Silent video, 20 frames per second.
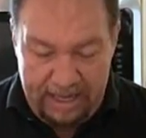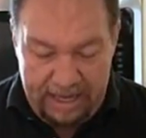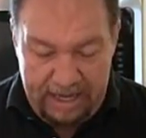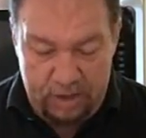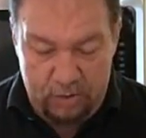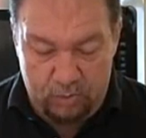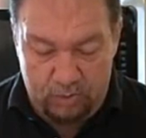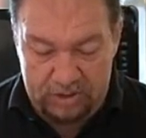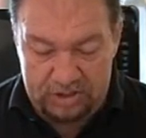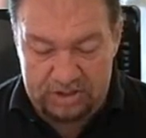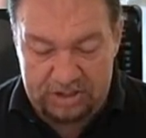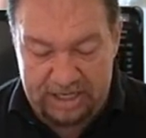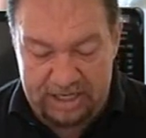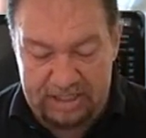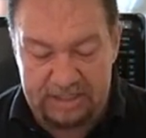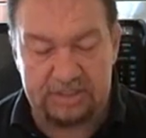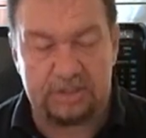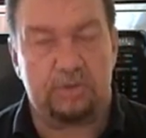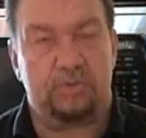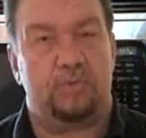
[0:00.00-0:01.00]
in which
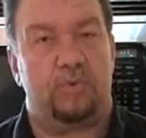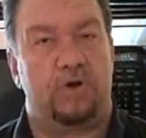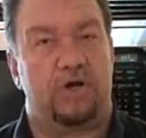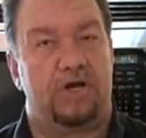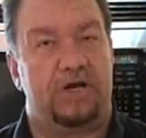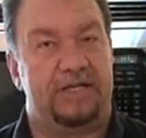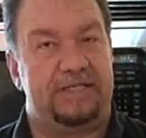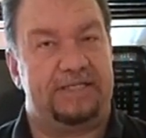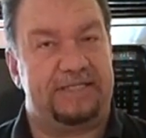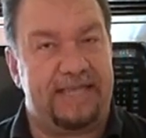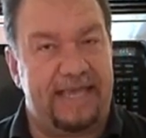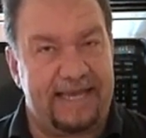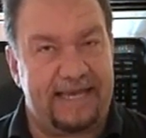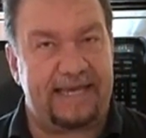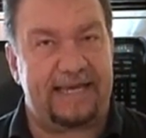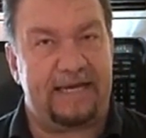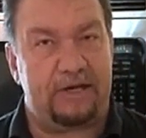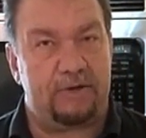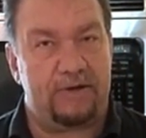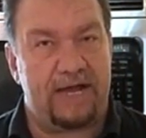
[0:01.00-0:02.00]
case we're gonna take
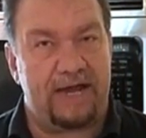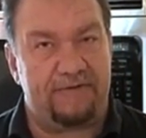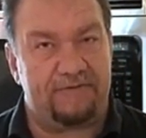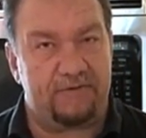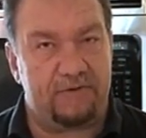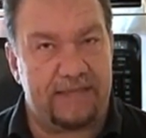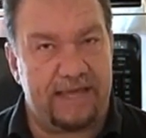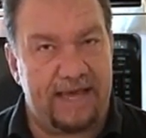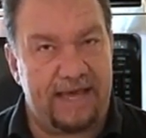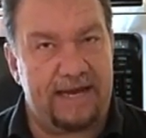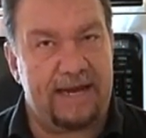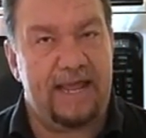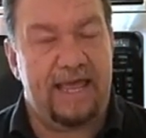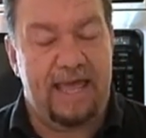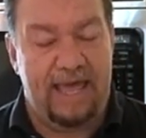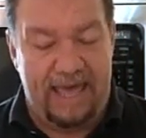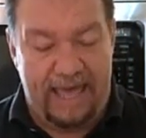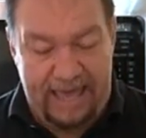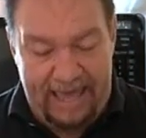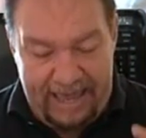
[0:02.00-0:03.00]
it out after that
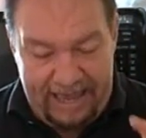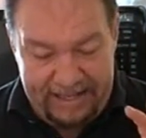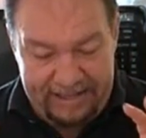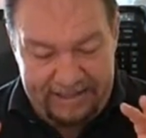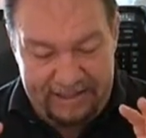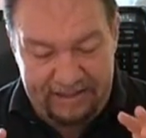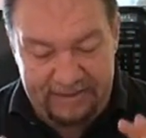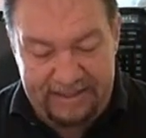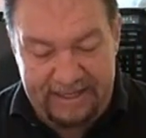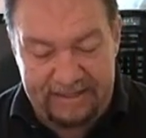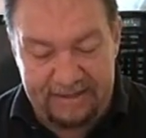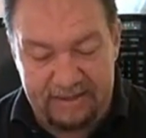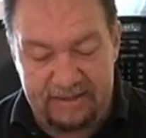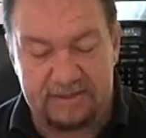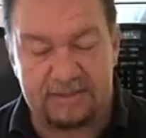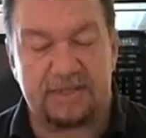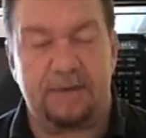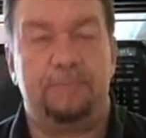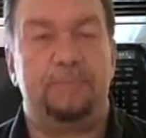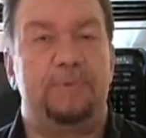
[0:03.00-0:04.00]
and let
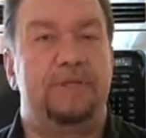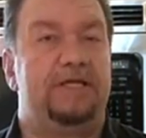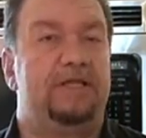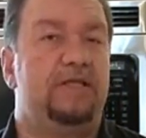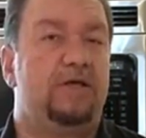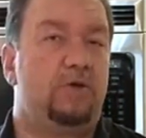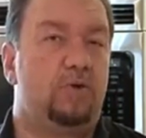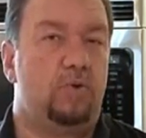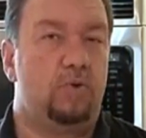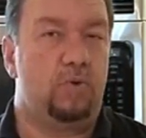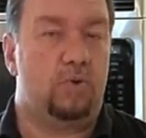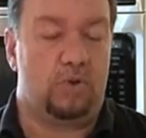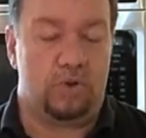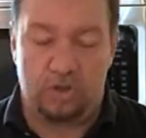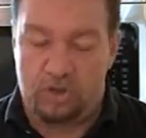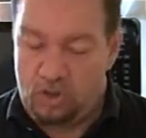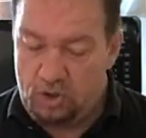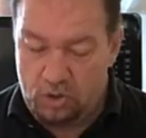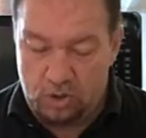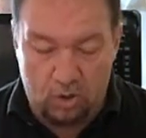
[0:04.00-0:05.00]
this completely
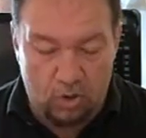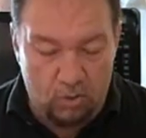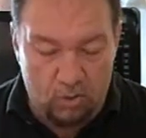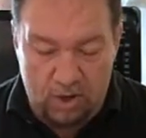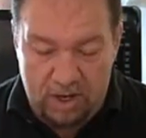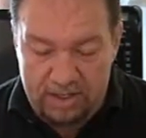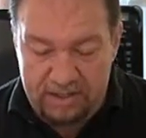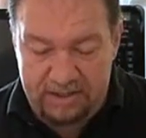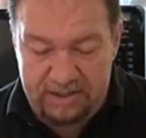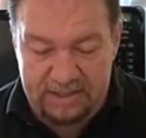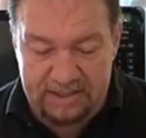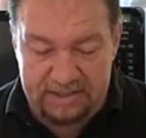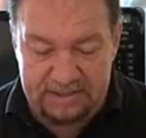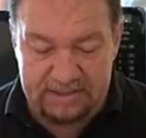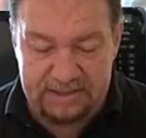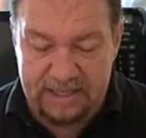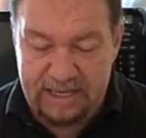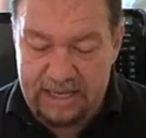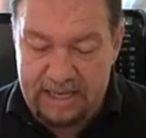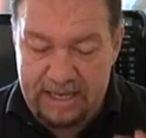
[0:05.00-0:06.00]
cool. You don't want
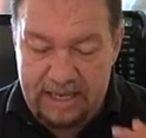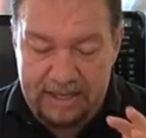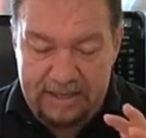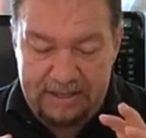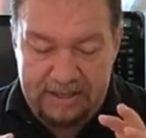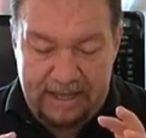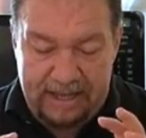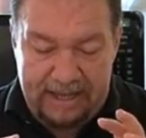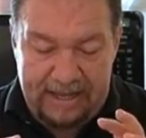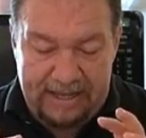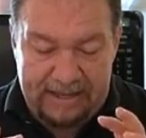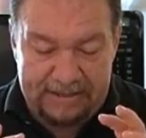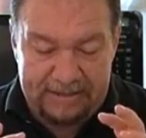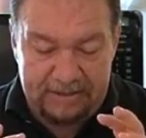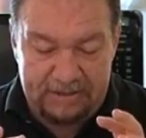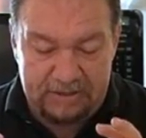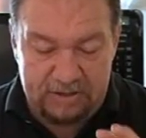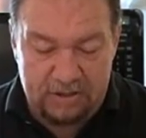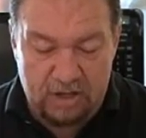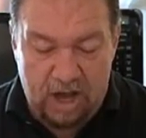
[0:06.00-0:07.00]
this uh,
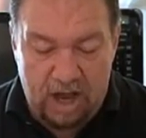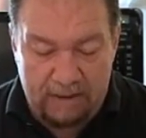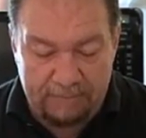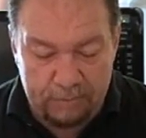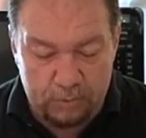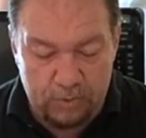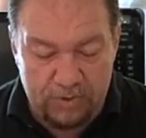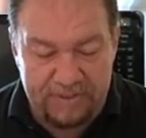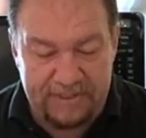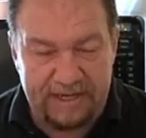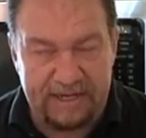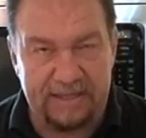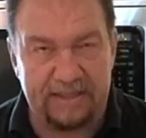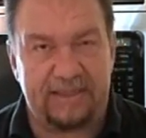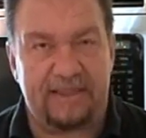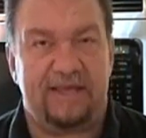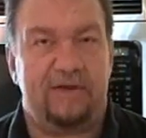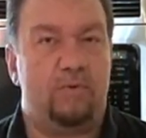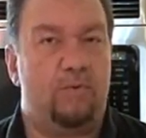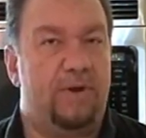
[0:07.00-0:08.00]
topped with
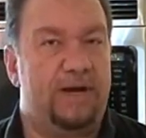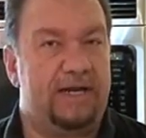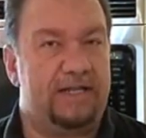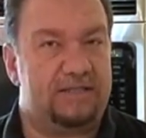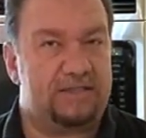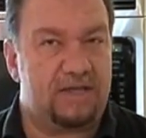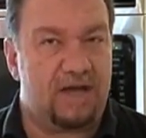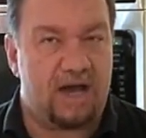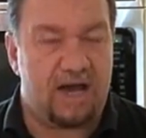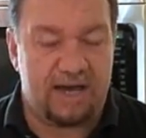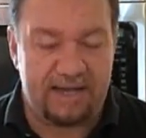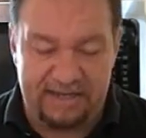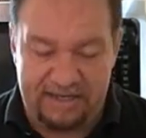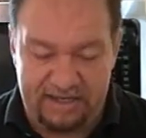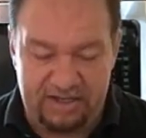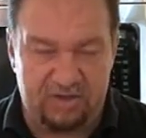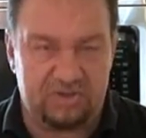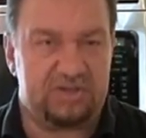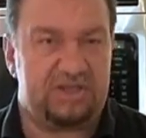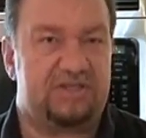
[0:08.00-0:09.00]
anything. When it's hot,
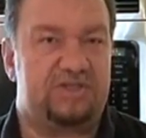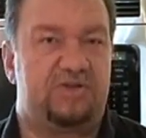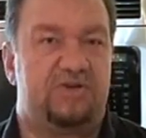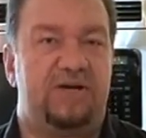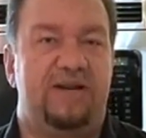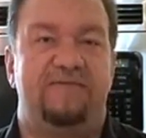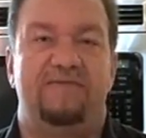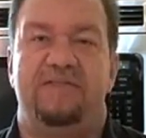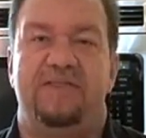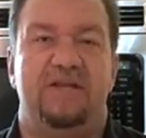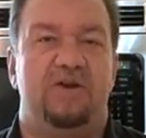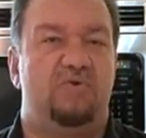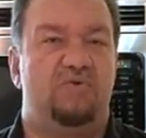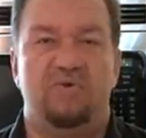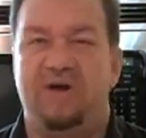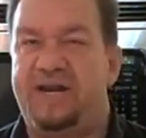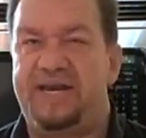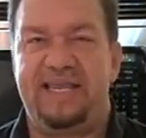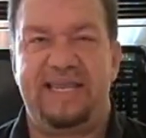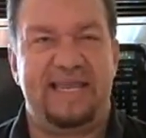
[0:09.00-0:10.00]
it'll just turn everything
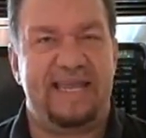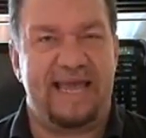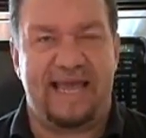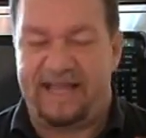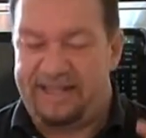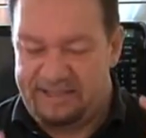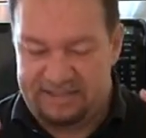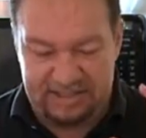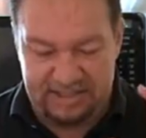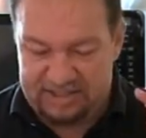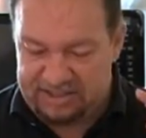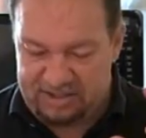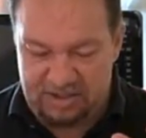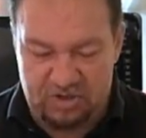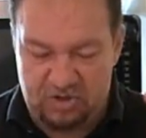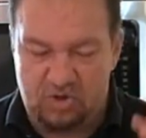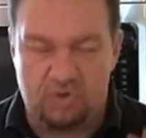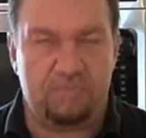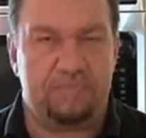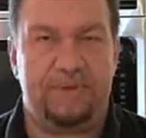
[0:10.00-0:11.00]
runny and
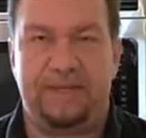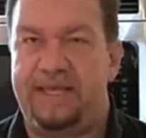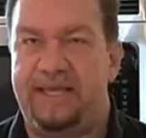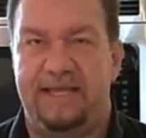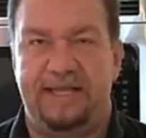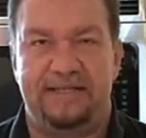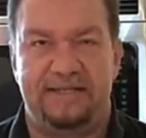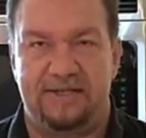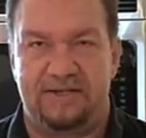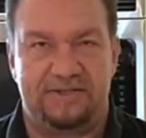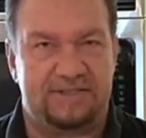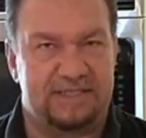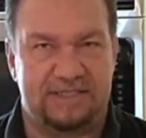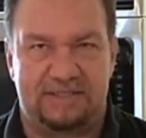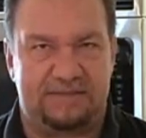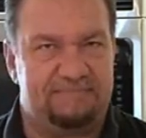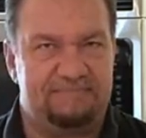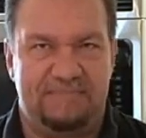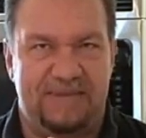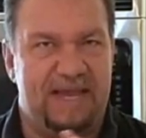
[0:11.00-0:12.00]
just goopy and it'll
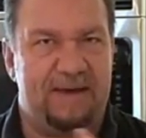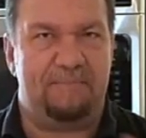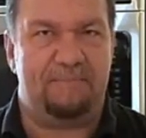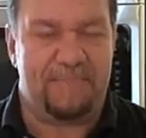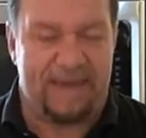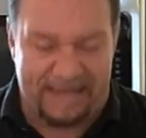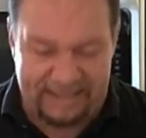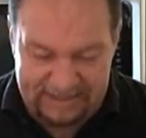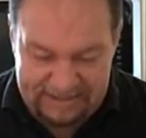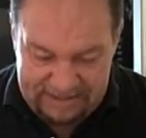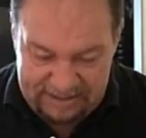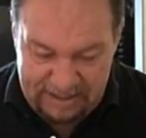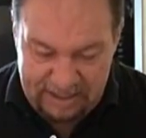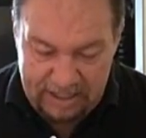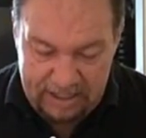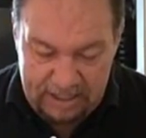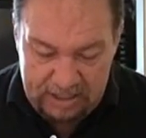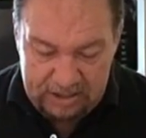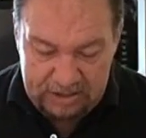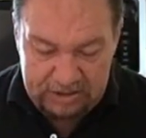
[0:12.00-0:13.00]
just be a mess.
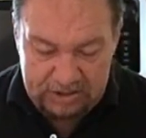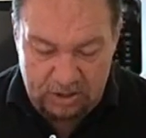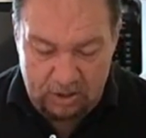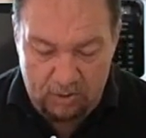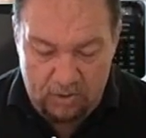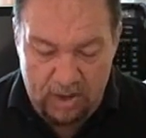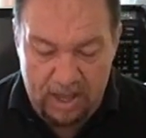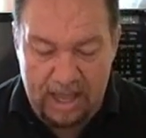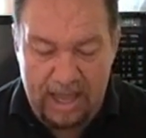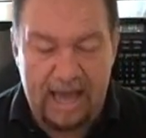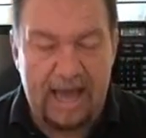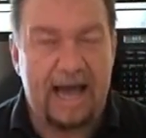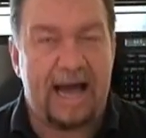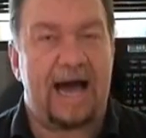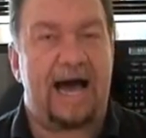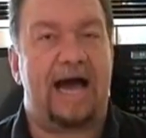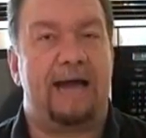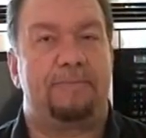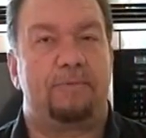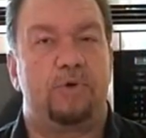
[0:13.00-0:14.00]
So
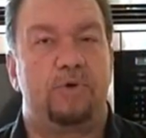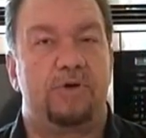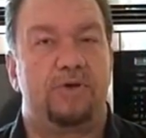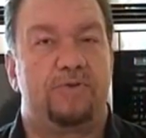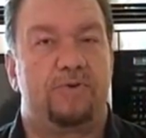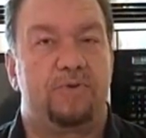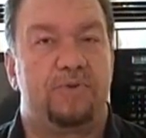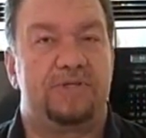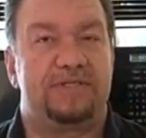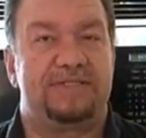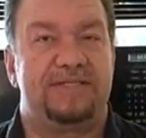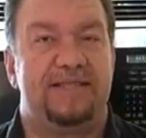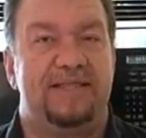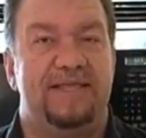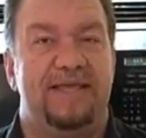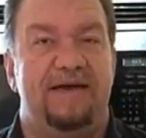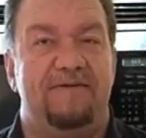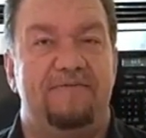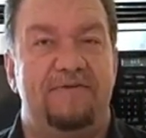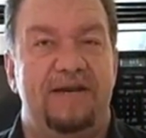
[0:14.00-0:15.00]
I'm going to throw this in
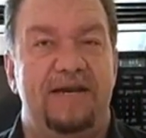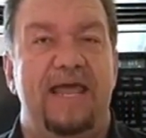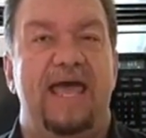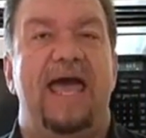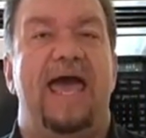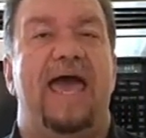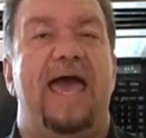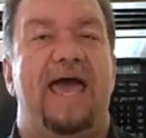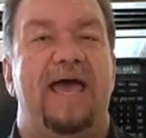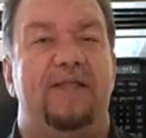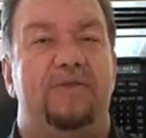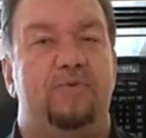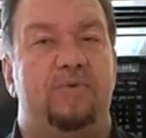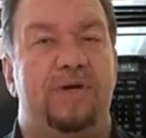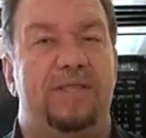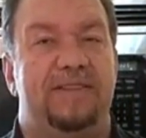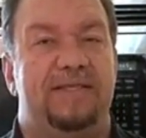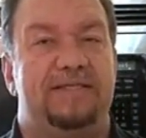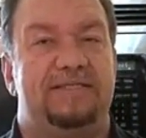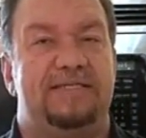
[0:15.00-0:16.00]
the oven, and
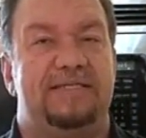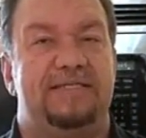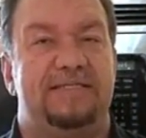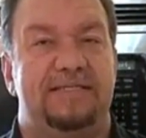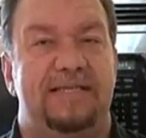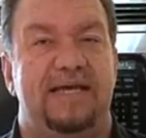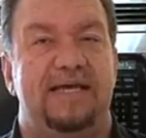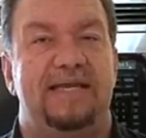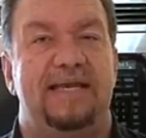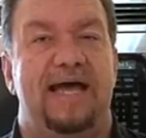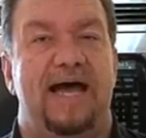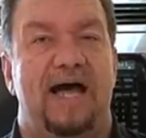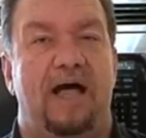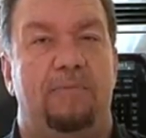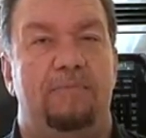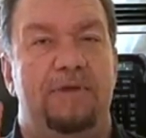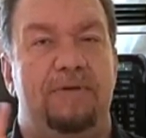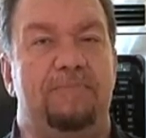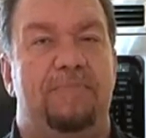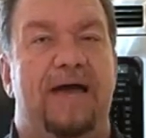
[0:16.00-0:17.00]
when this is done,
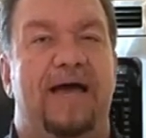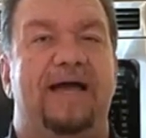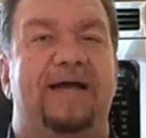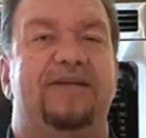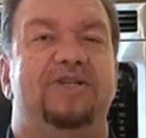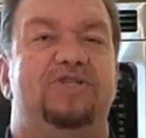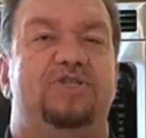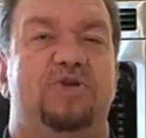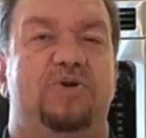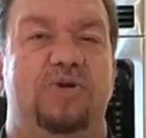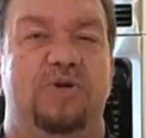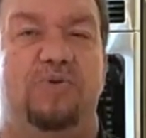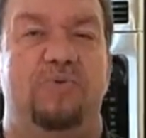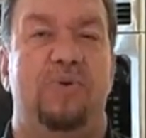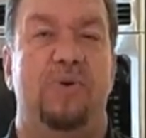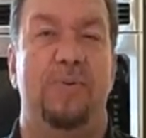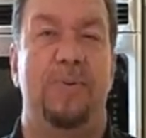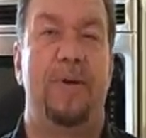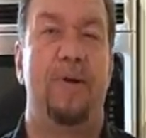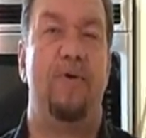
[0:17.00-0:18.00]
I'll be back and show you
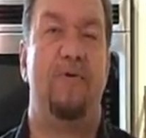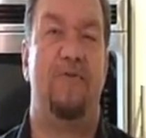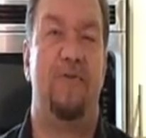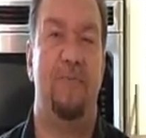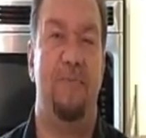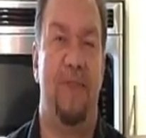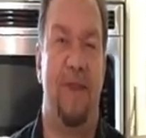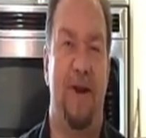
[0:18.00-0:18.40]
where we go from